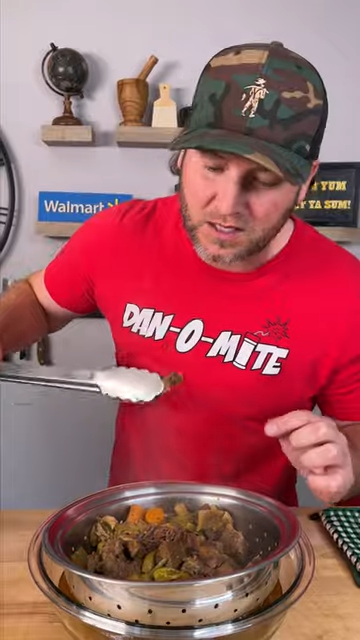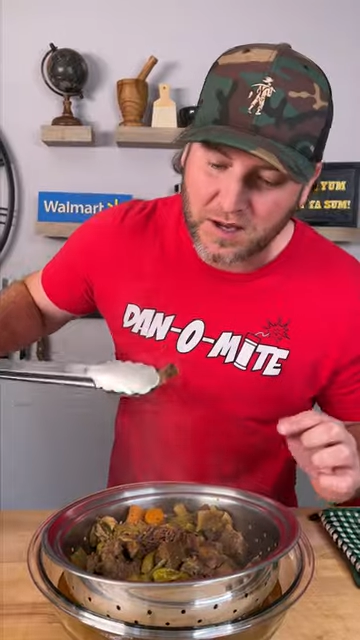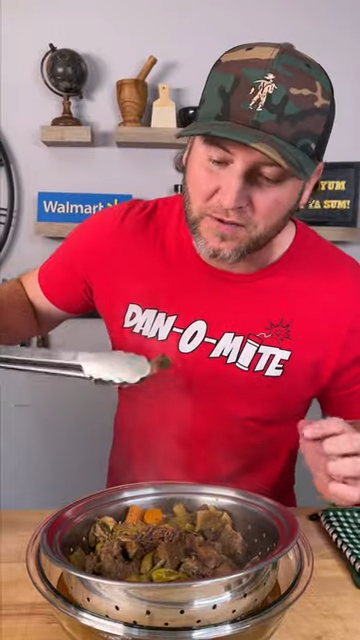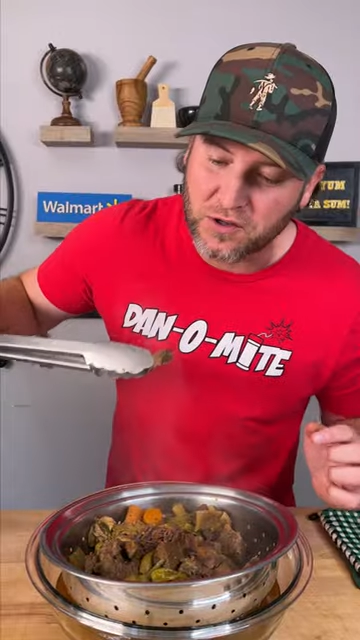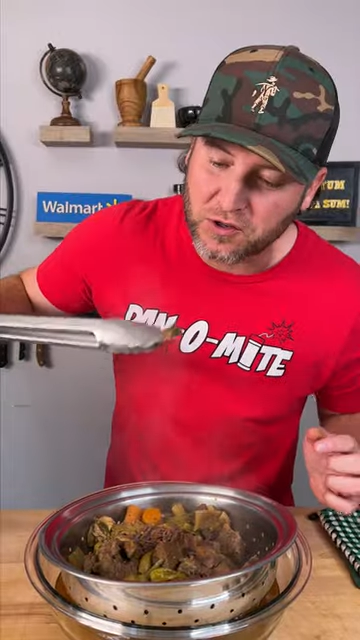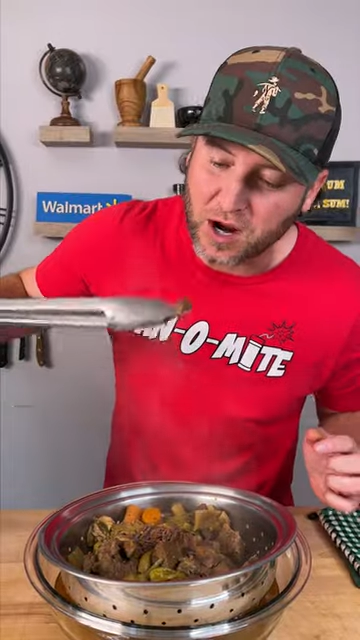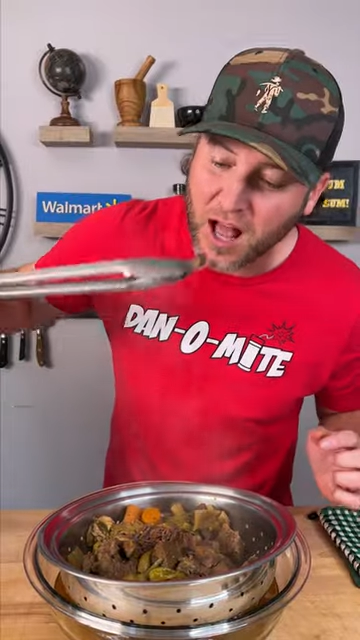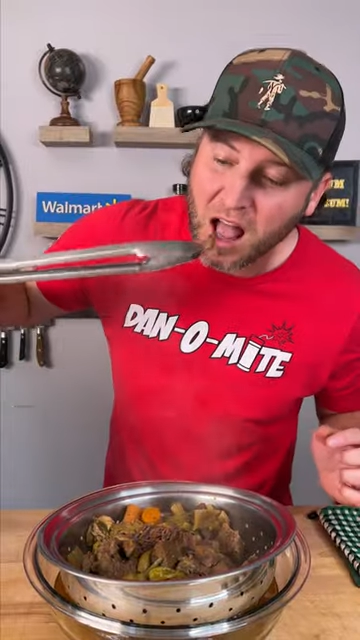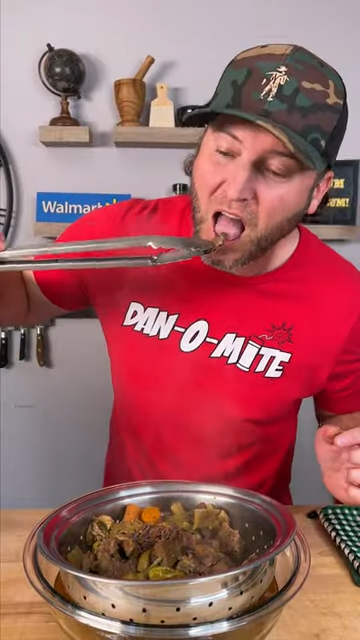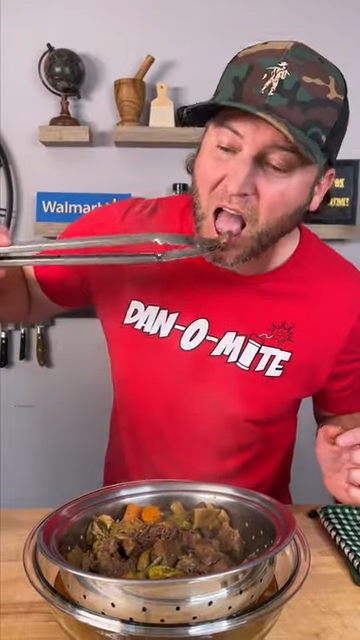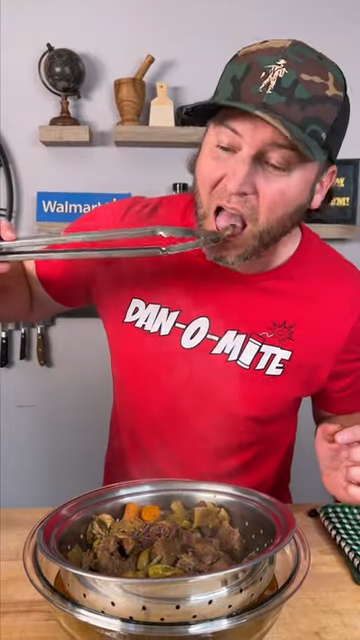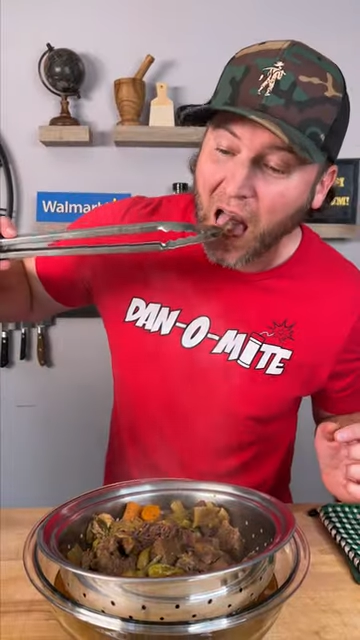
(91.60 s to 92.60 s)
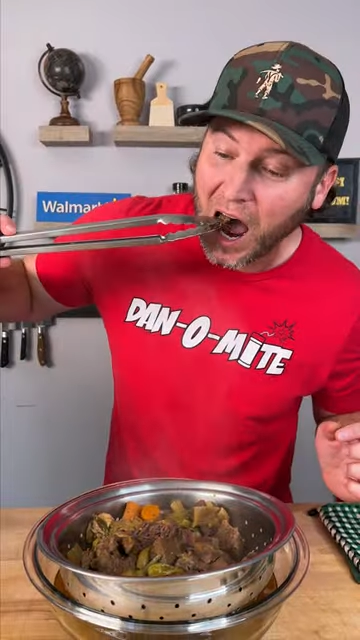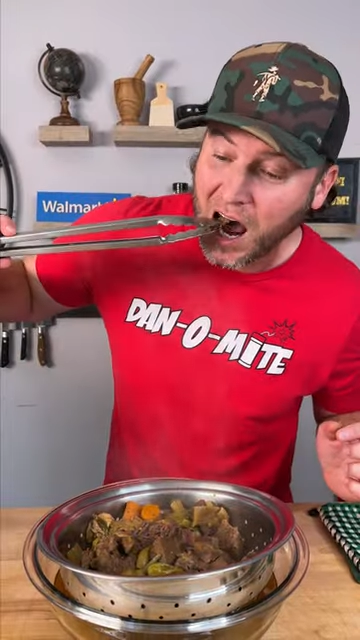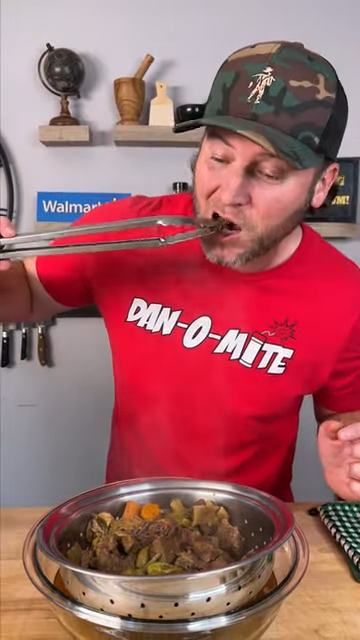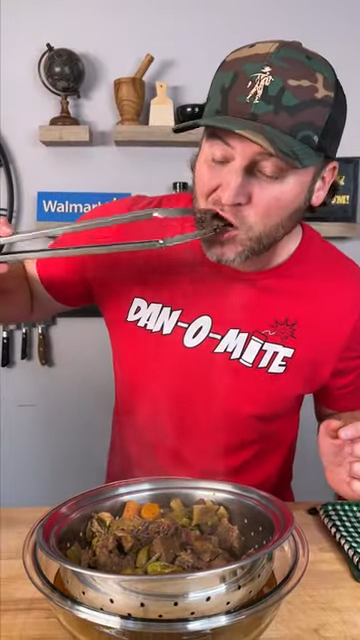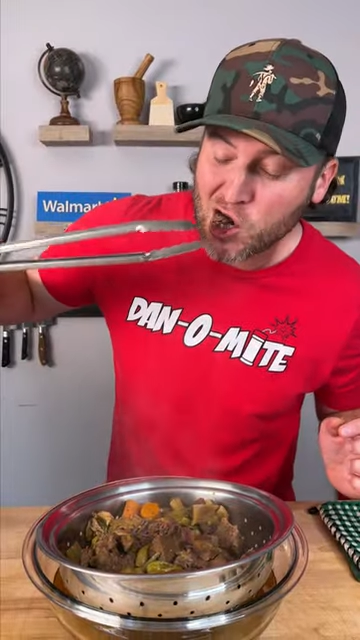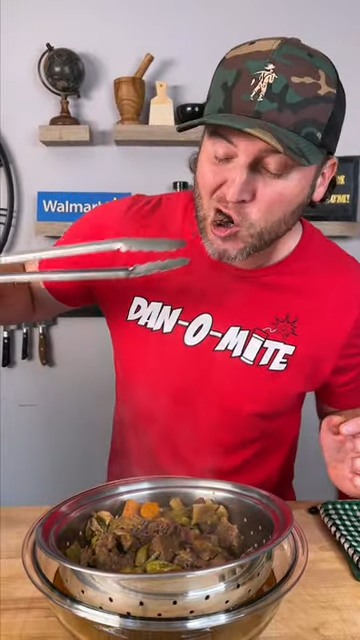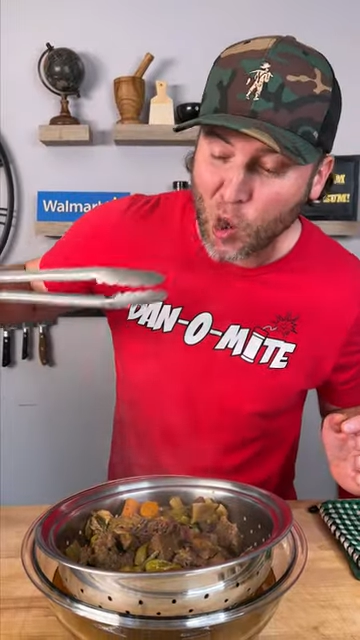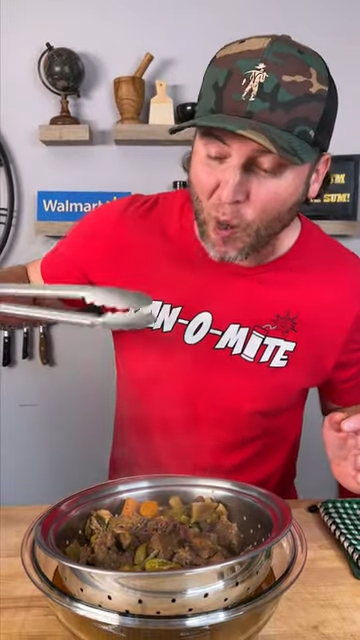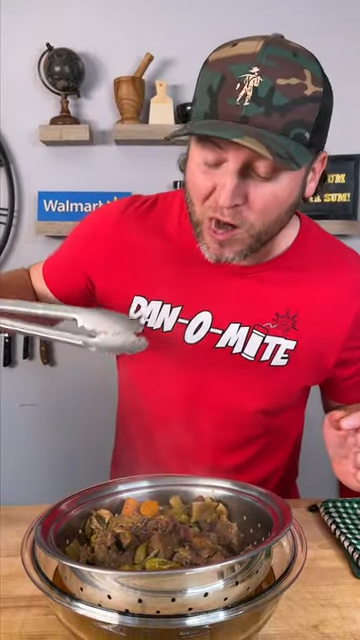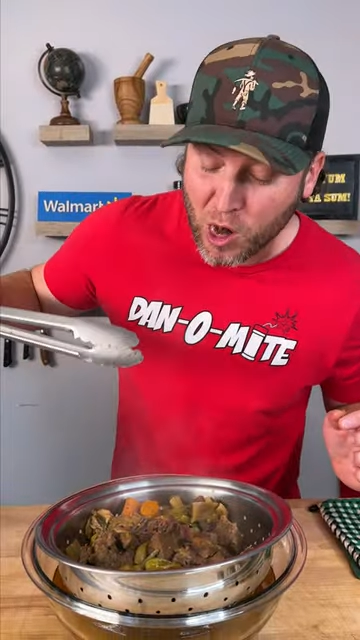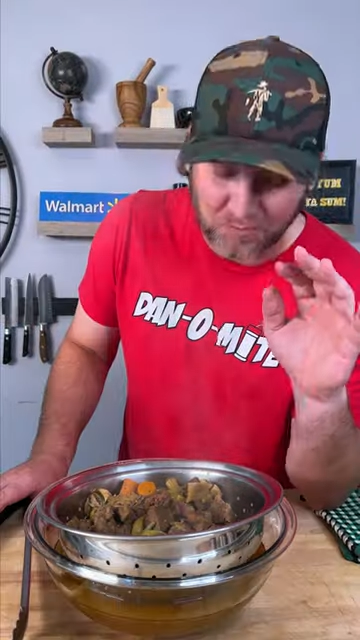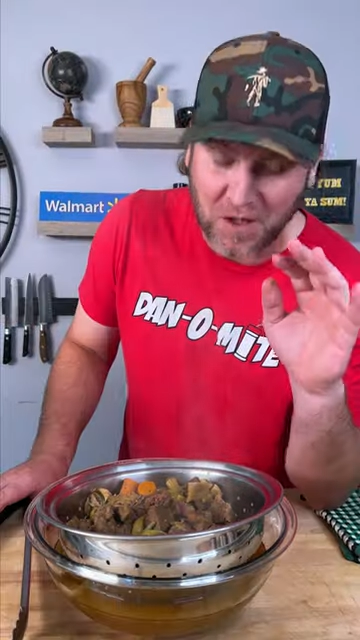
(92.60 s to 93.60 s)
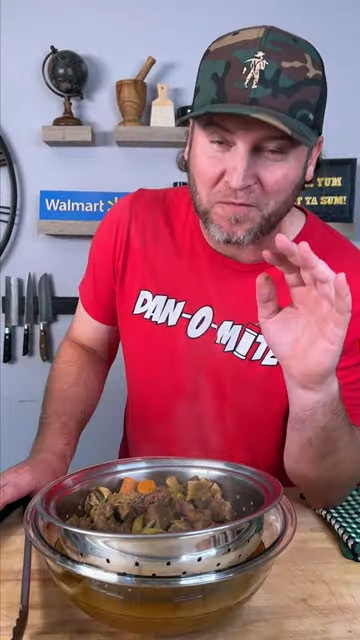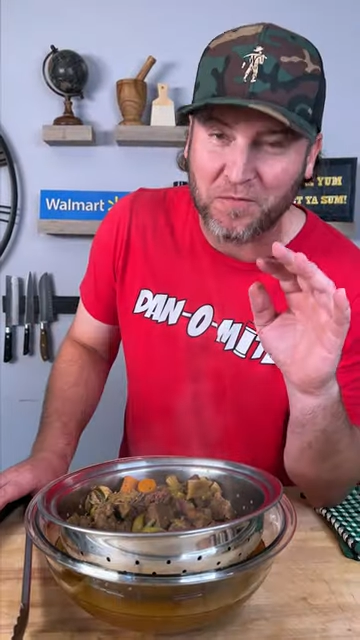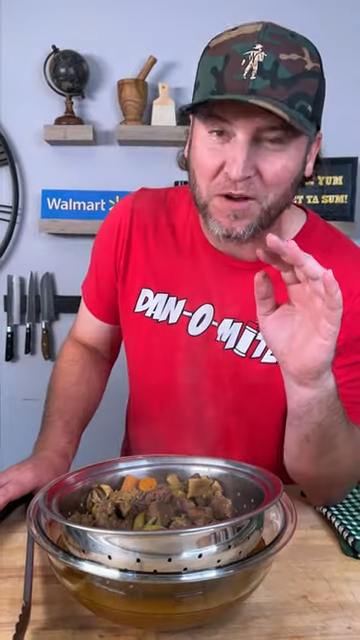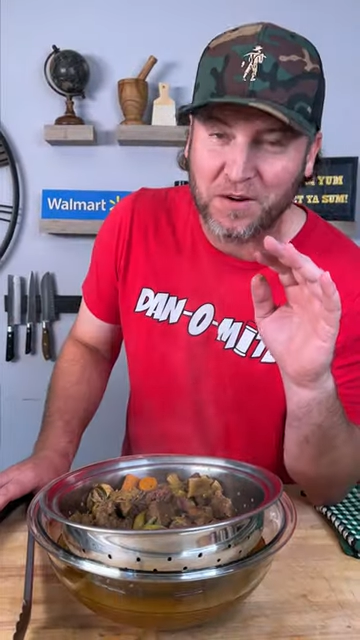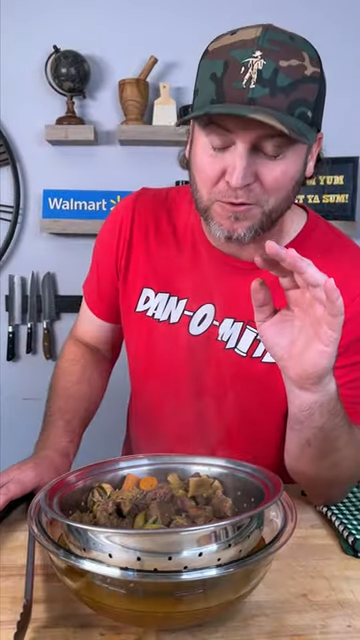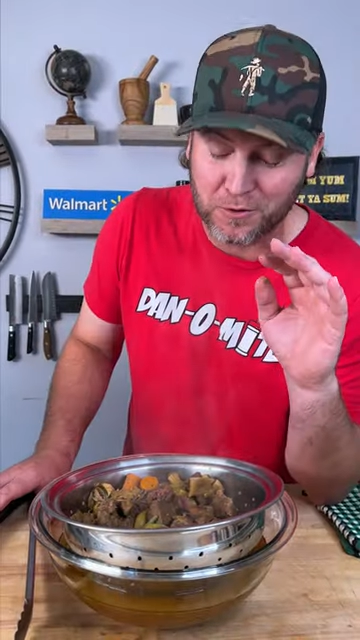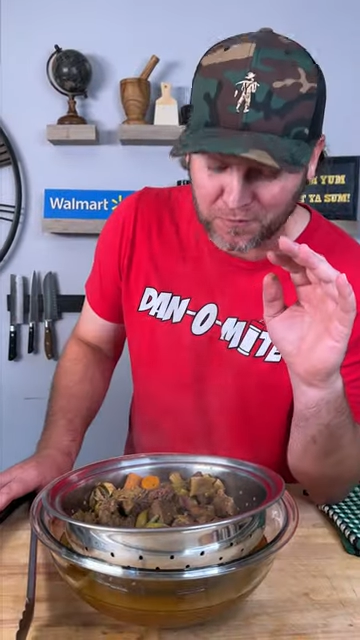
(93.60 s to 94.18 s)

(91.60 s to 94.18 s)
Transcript: give it a try. That flavor is